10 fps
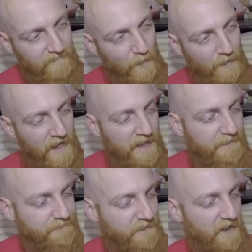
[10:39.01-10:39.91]

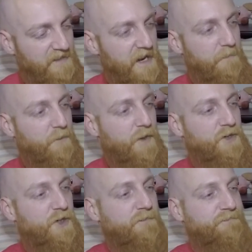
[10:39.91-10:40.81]
Okay, unnamed
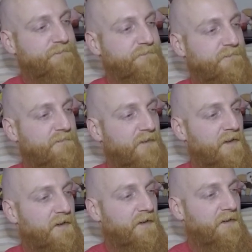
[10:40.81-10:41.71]
creature.
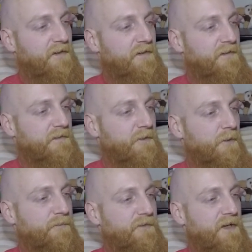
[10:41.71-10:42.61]

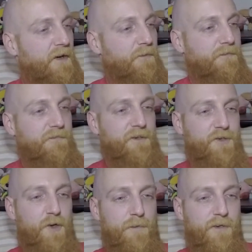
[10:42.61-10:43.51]
Hopefully I don't
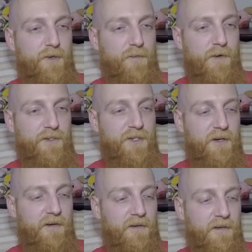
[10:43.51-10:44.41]
disturb you too much
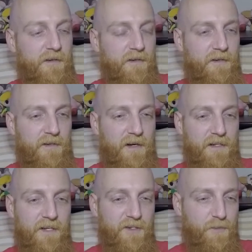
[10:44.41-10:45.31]
here. I
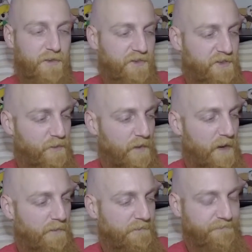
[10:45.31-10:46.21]
need to switch this
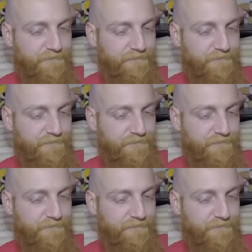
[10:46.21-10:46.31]
around.